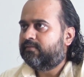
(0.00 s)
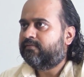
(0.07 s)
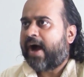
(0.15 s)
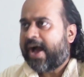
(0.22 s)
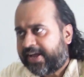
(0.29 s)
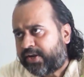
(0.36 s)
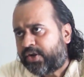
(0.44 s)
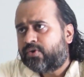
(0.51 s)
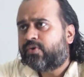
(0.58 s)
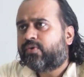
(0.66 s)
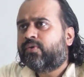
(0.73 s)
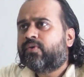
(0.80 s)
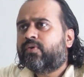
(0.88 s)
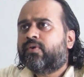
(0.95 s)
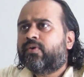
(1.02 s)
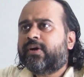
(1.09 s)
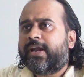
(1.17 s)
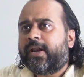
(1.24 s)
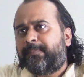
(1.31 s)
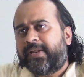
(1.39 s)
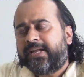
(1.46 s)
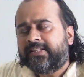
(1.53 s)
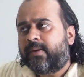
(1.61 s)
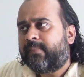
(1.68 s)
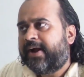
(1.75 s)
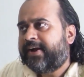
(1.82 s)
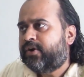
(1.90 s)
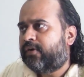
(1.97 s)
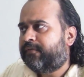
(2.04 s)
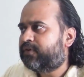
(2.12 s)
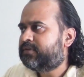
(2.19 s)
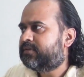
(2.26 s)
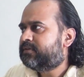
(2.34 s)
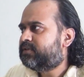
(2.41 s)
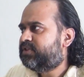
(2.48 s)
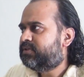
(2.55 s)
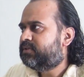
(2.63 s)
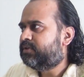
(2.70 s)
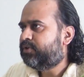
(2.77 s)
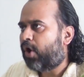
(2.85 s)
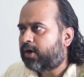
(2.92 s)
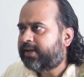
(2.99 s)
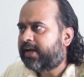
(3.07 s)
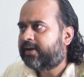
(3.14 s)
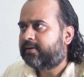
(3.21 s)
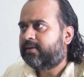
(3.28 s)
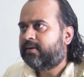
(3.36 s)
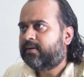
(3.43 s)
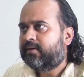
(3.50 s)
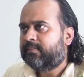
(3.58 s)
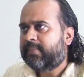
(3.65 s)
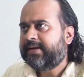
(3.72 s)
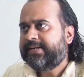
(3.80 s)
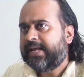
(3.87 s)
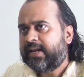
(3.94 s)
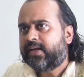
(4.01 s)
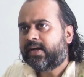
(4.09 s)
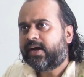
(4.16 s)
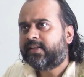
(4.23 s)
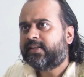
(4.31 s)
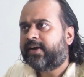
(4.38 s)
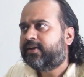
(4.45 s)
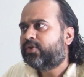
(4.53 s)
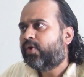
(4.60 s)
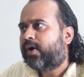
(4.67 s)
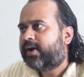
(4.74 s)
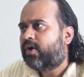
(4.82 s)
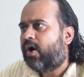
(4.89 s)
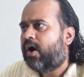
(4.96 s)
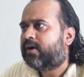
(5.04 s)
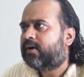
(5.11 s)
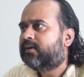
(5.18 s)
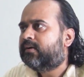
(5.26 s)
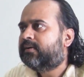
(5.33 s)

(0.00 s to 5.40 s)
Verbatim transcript: Why are you corrupting the mind of your daughter by telling her that you are a God?